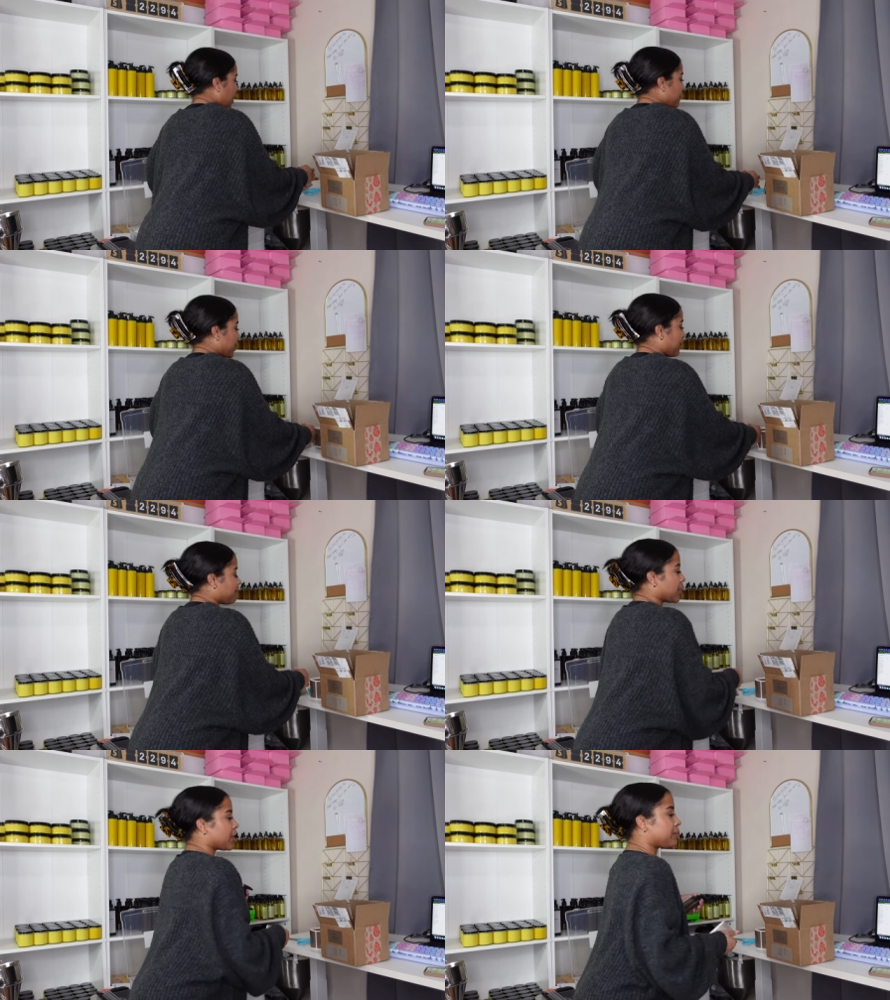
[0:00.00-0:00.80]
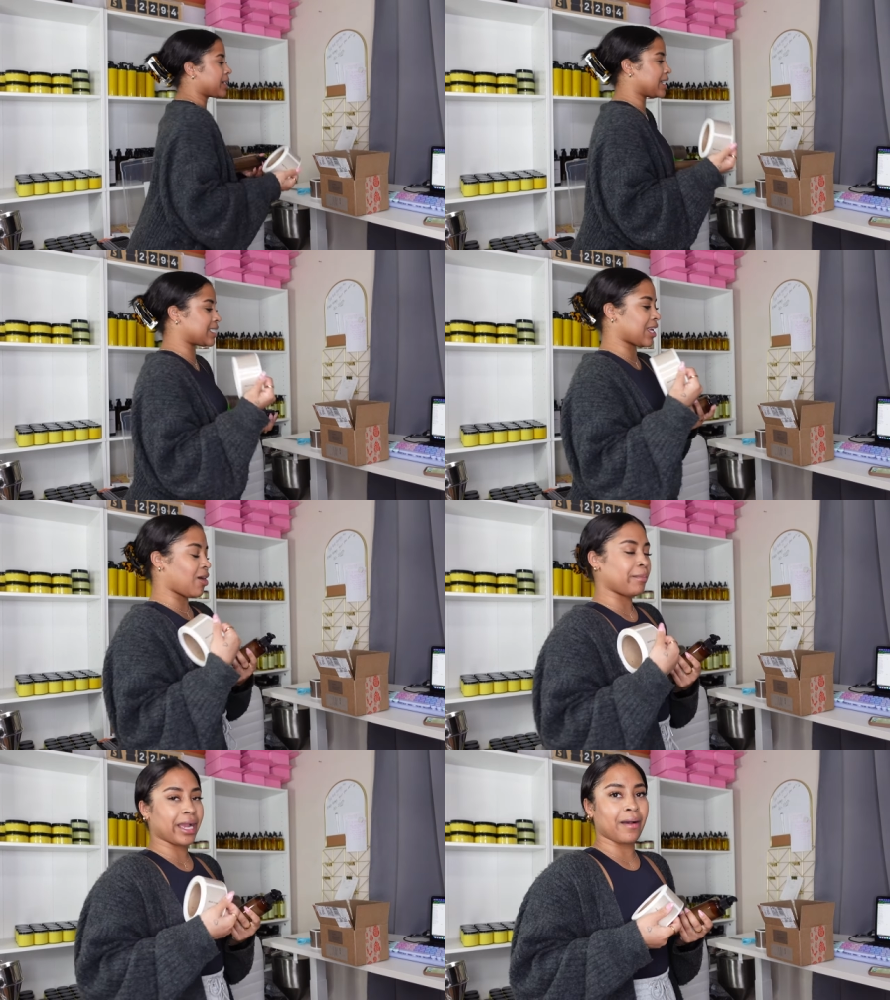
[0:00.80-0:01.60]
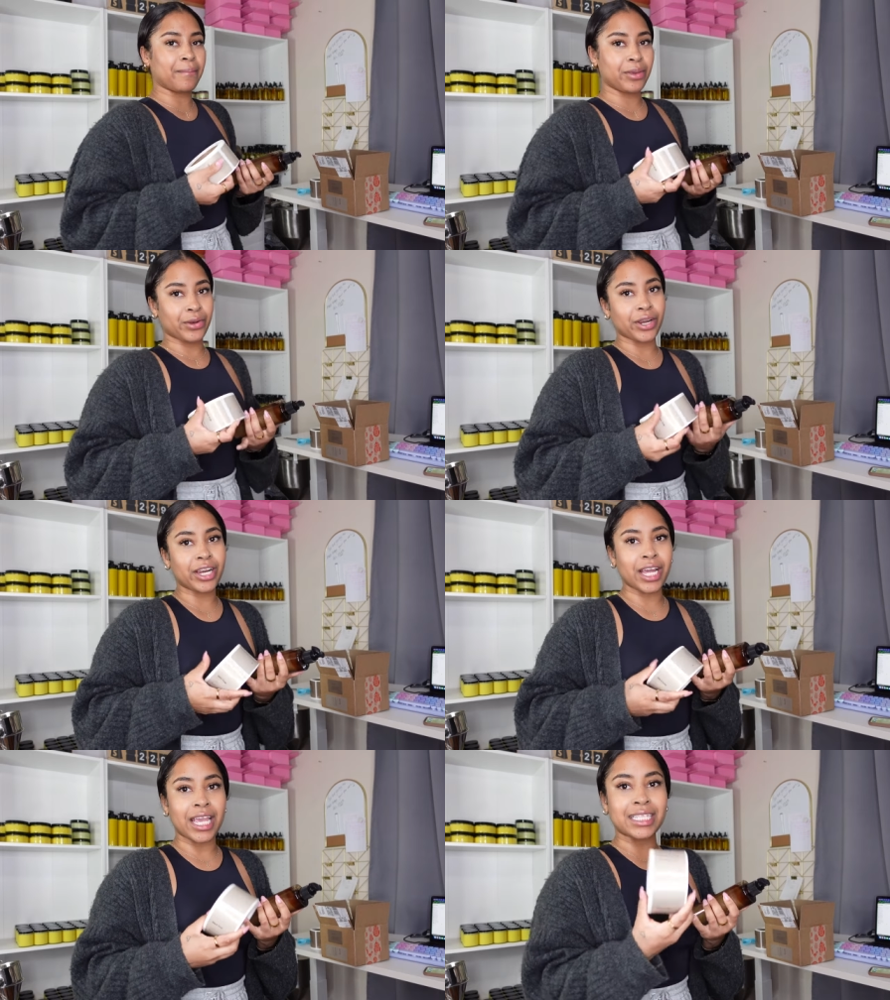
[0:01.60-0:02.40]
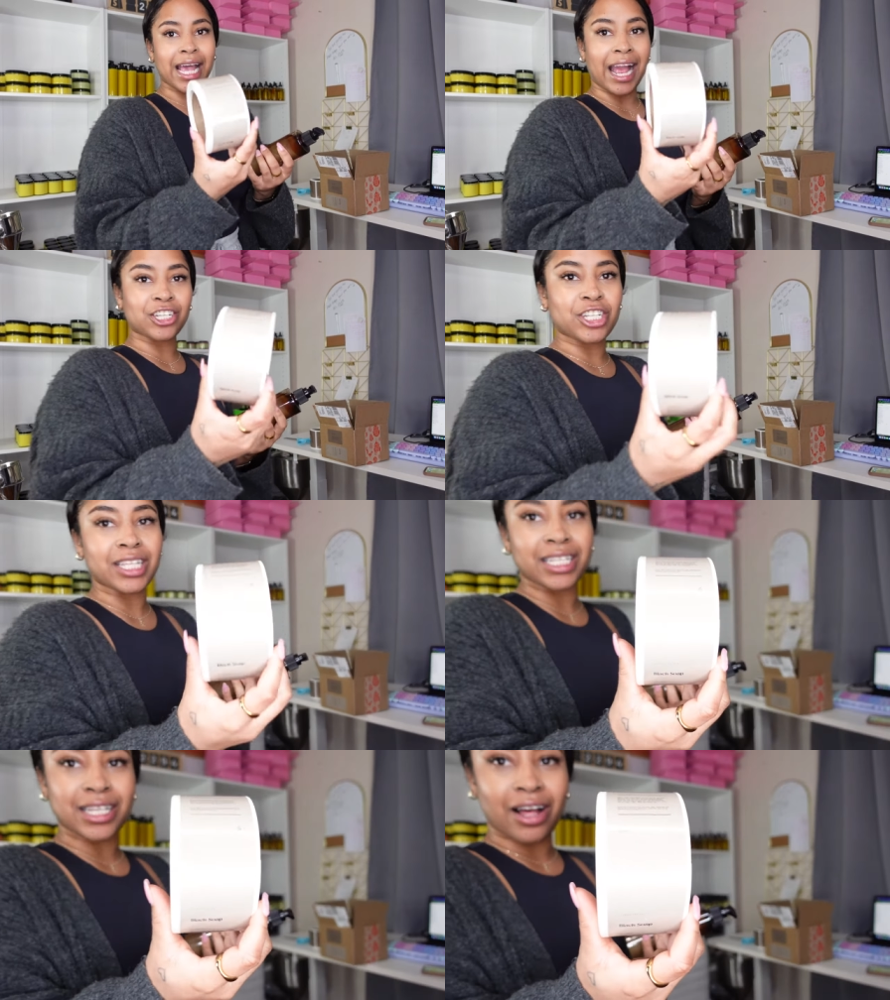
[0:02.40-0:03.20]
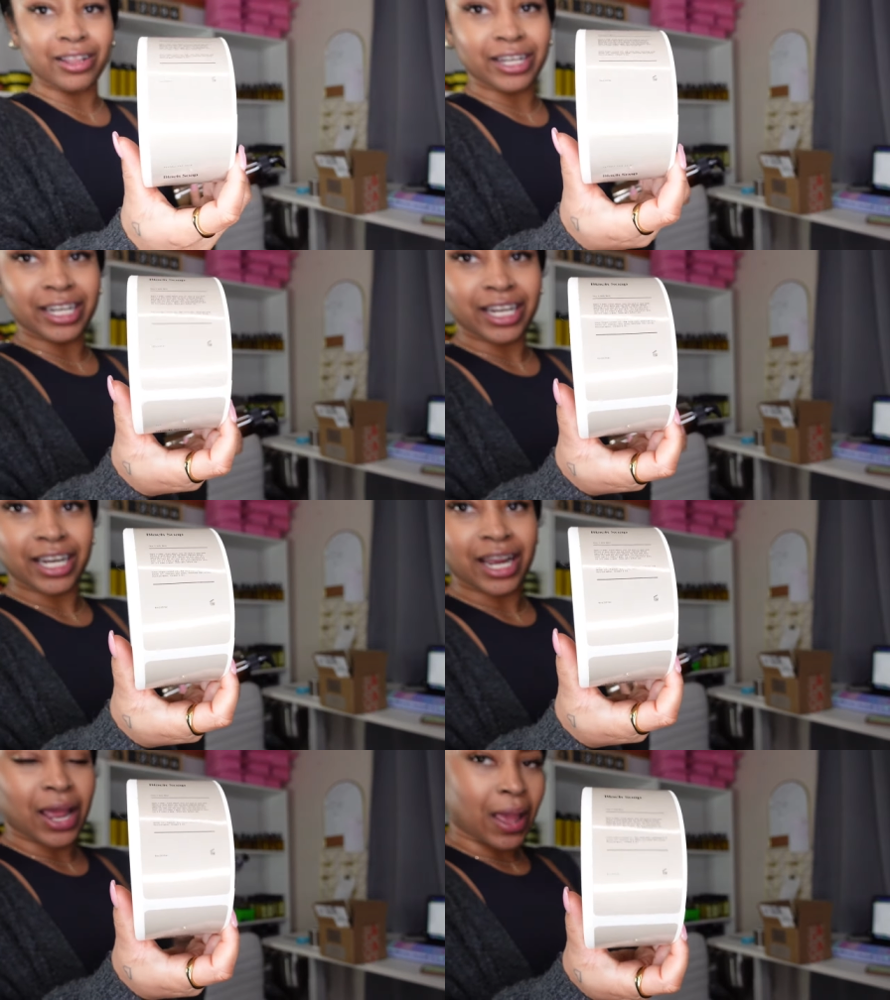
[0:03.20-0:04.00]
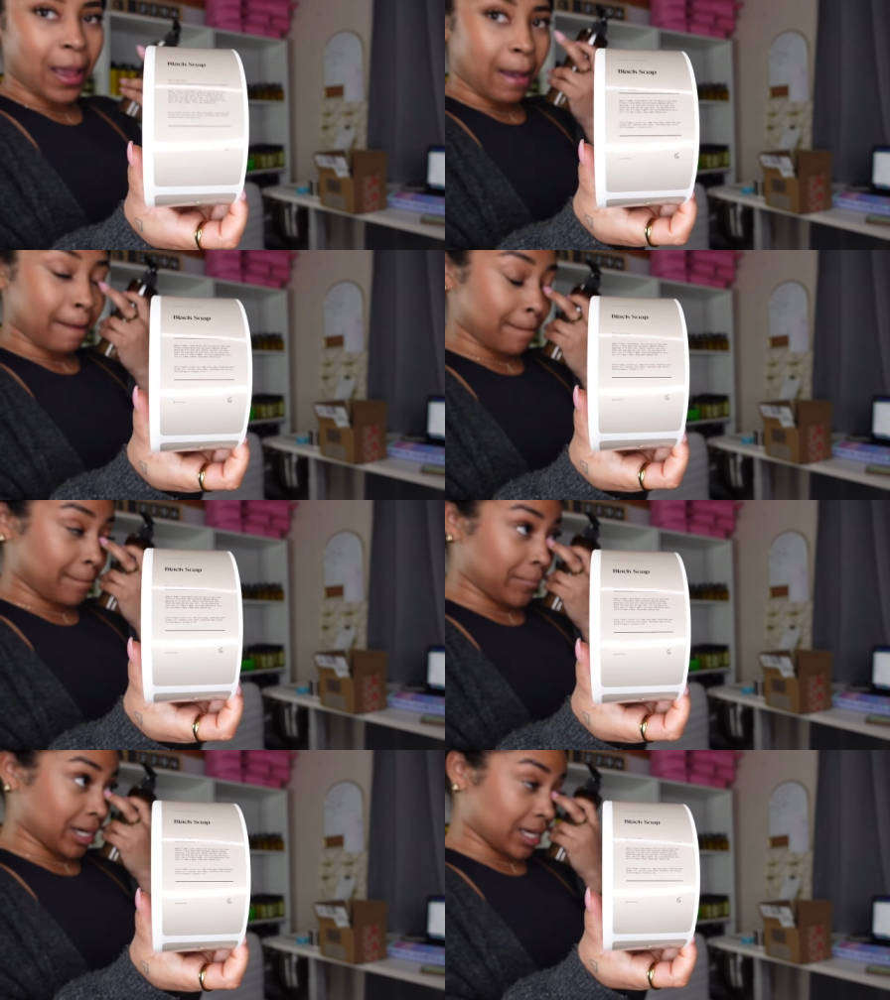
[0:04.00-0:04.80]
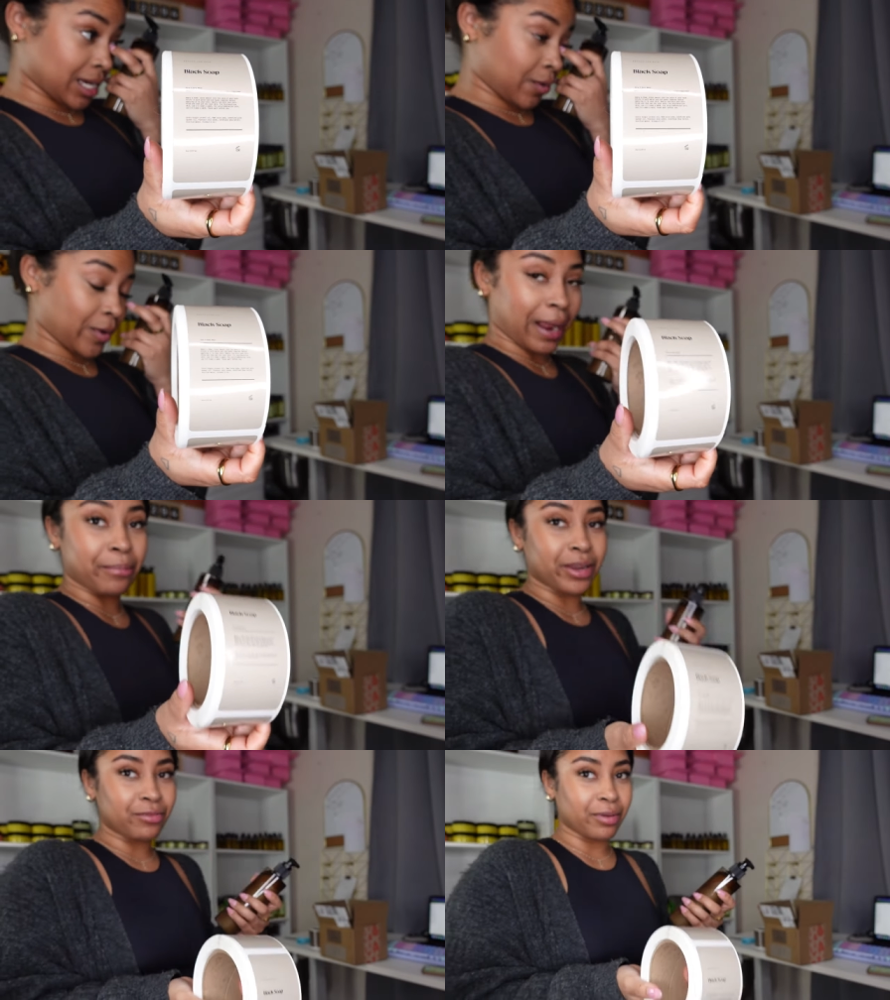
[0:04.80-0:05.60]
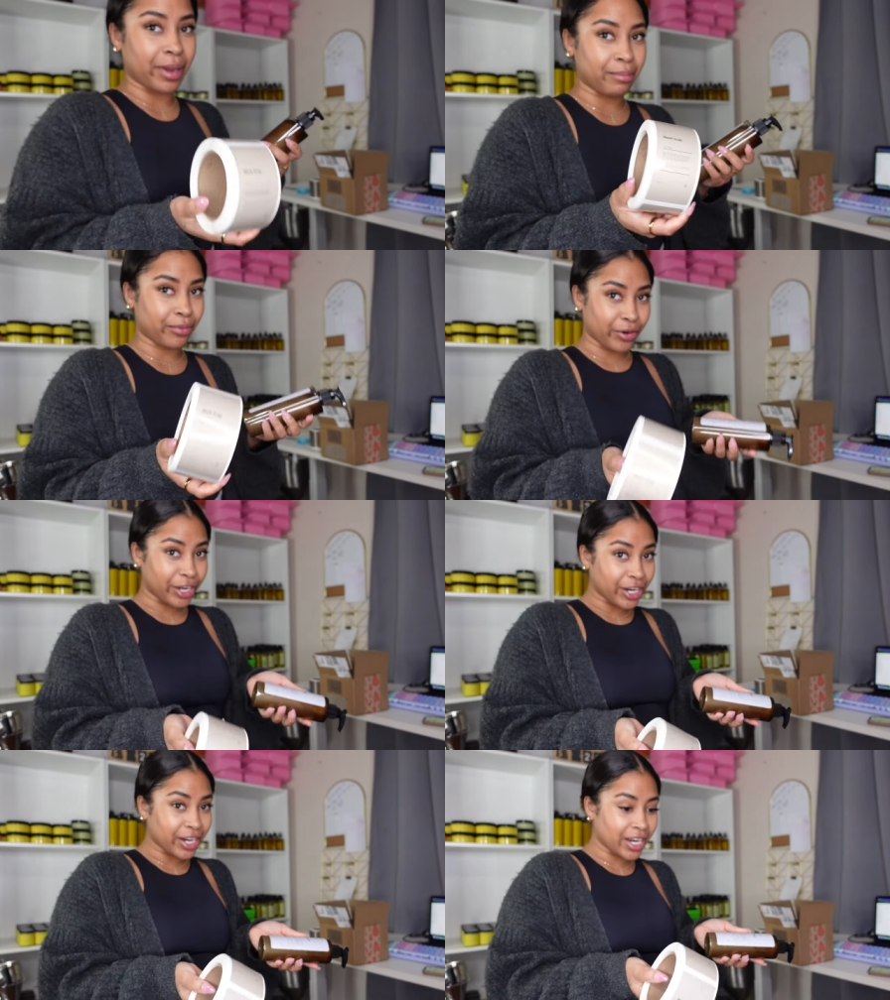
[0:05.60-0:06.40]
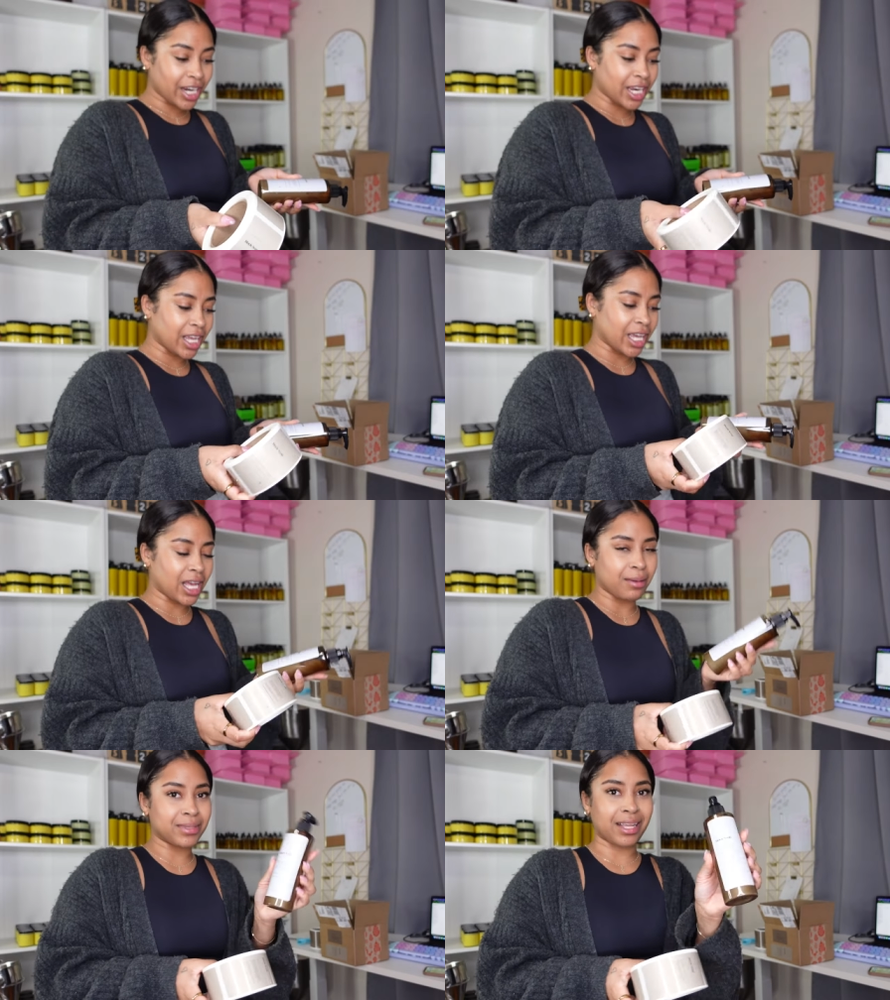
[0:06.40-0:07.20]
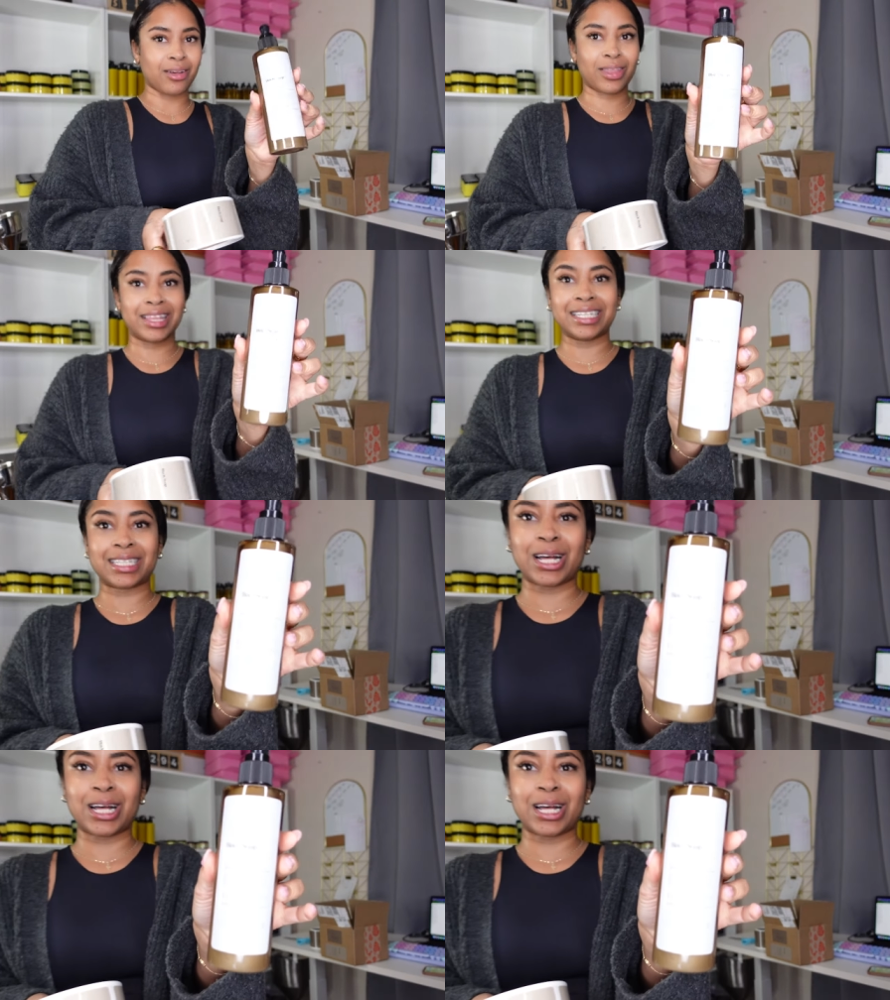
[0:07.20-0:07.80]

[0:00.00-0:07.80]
But I figured, because on my computer it's actually this color, but when I print from my printer it comes out this